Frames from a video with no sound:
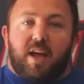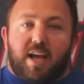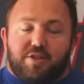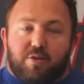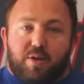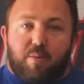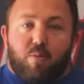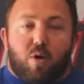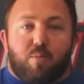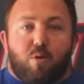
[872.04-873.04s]
As you get
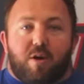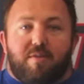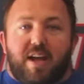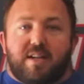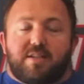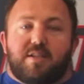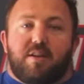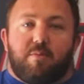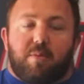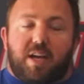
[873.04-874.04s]
more and more advanced,
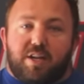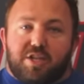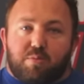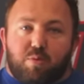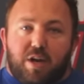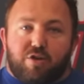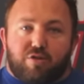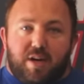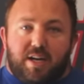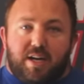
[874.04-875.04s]
begin to spread your
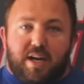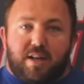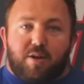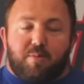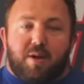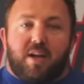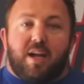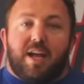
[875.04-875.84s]
training out a little bit,